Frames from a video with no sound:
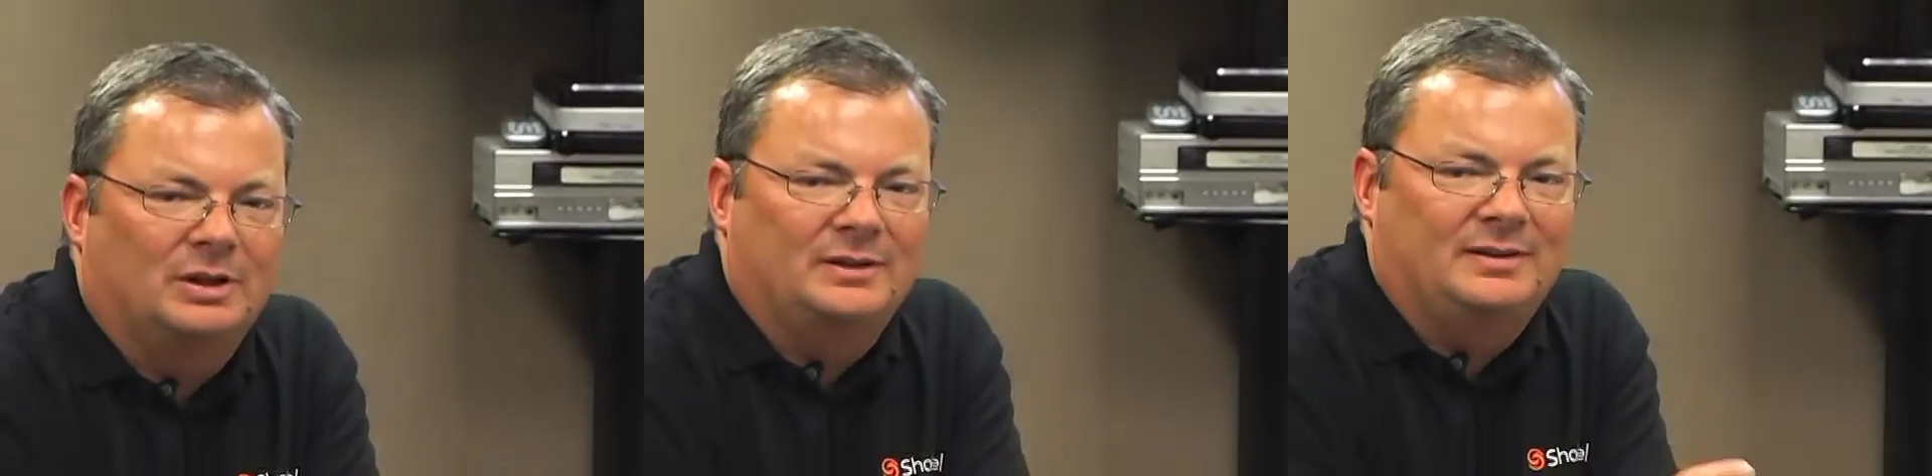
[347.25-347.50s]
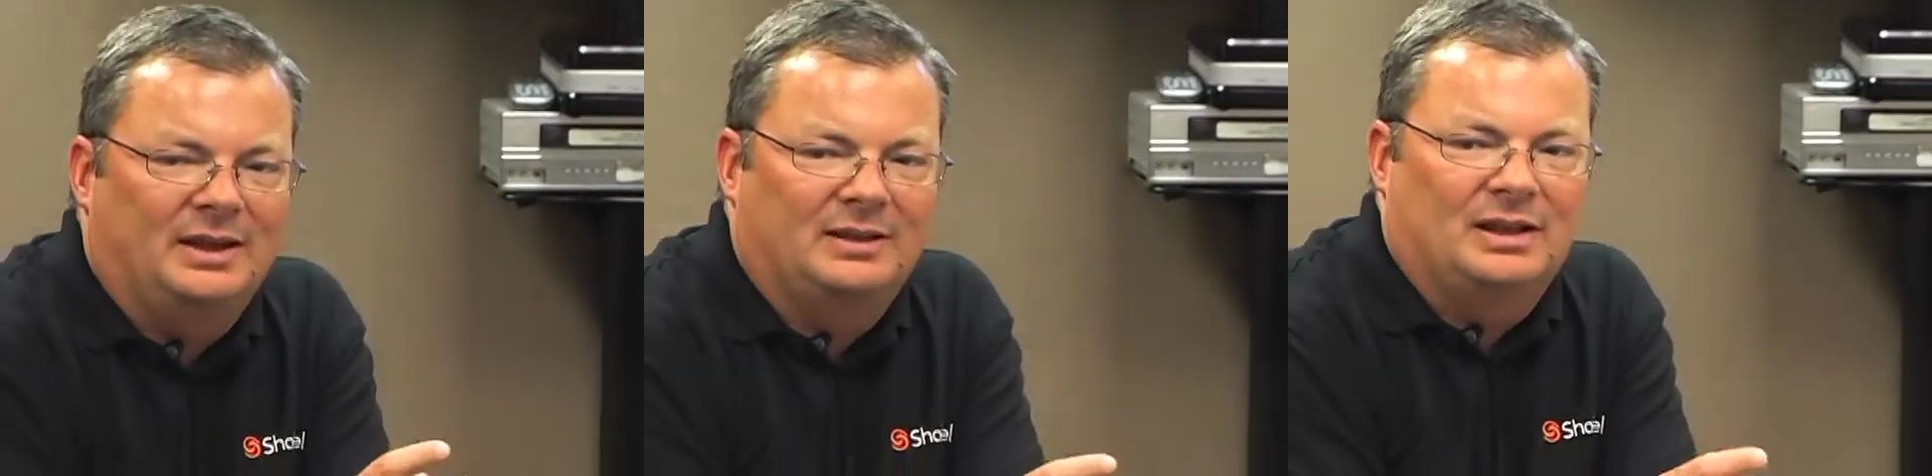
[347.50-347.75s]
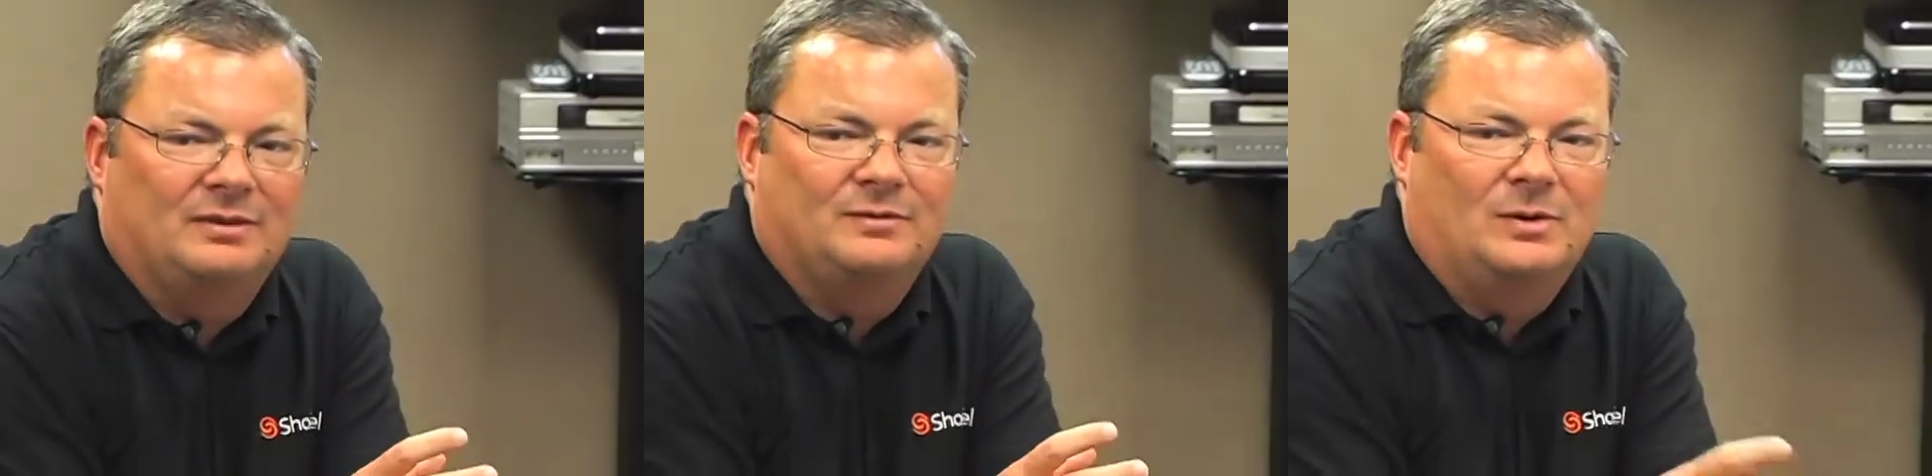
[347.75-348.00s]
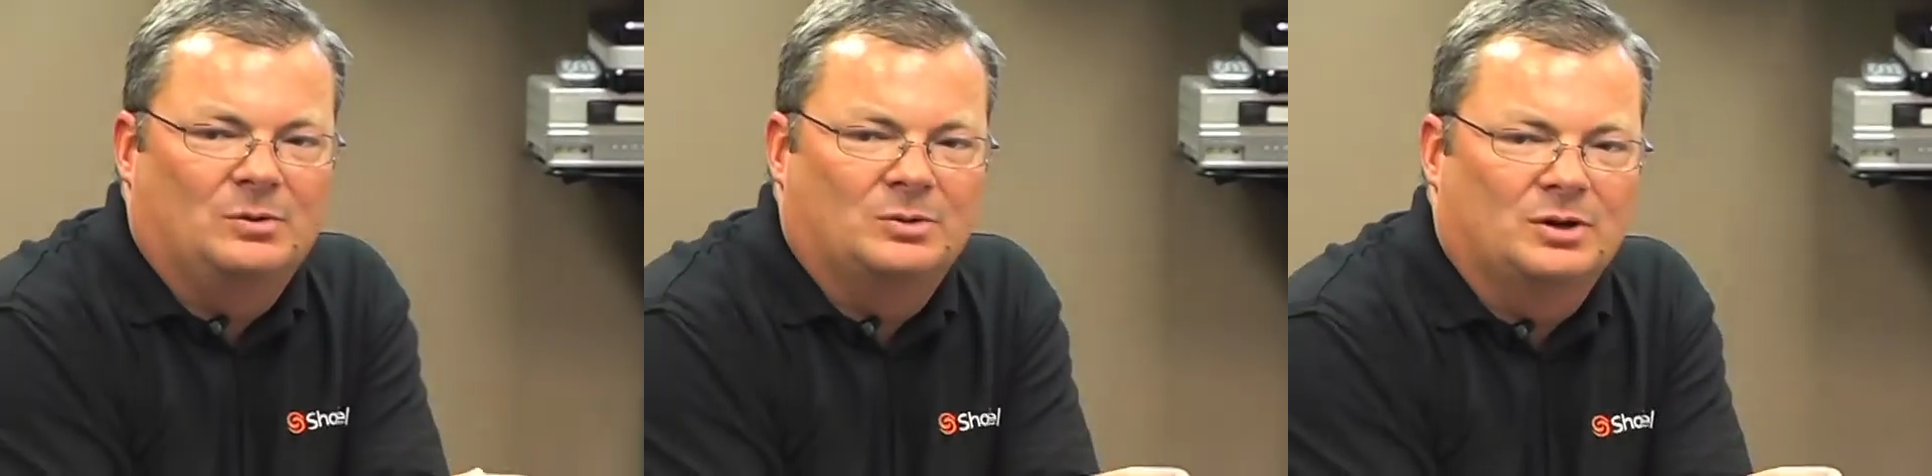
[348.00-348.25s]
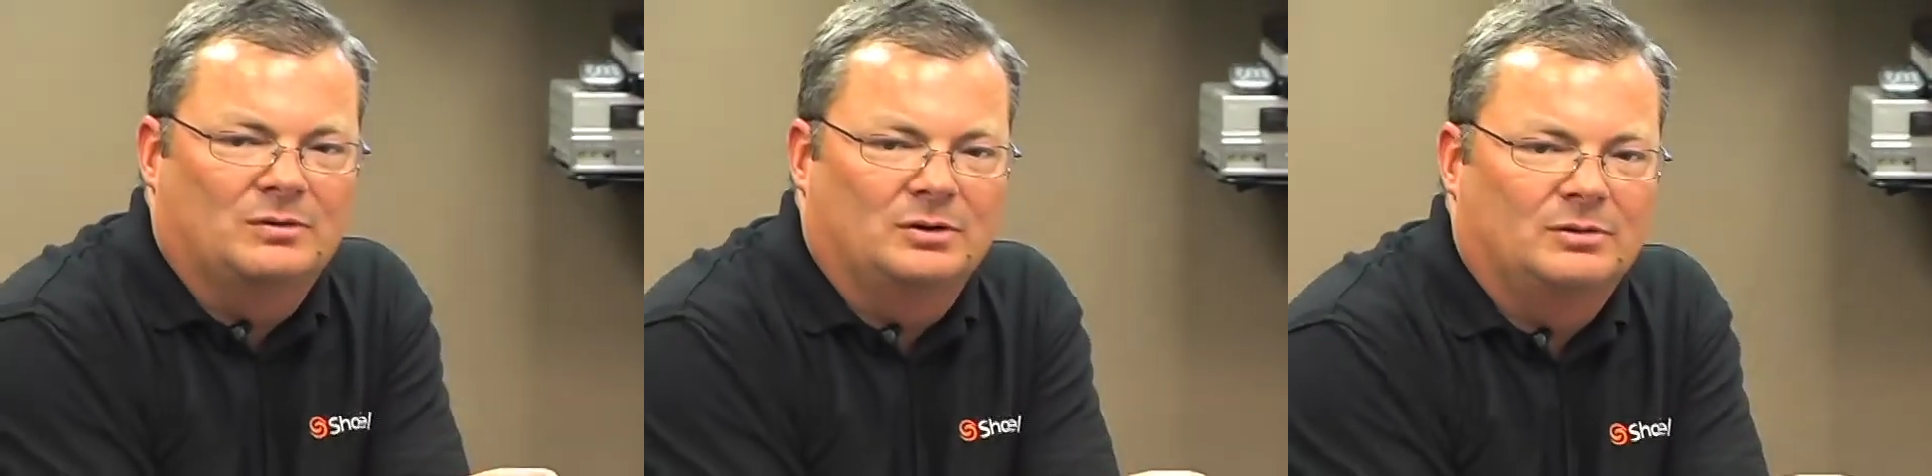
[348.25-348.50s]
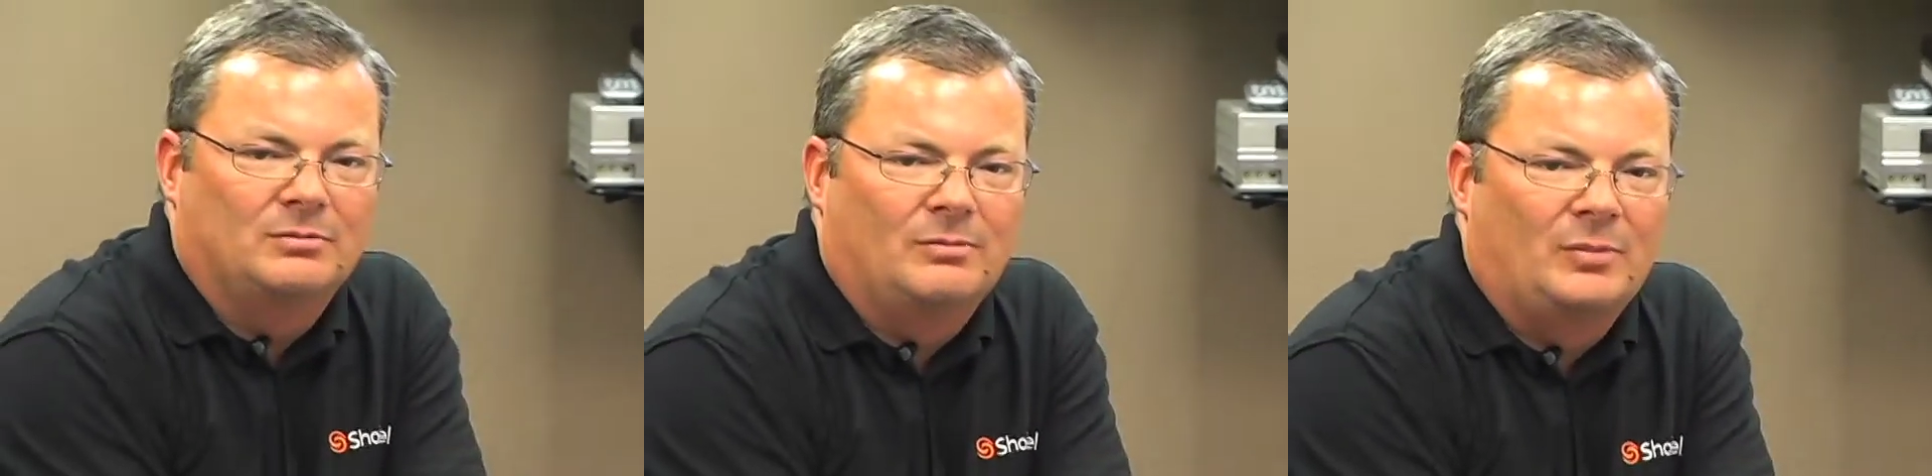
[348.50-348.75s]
and take that phone over.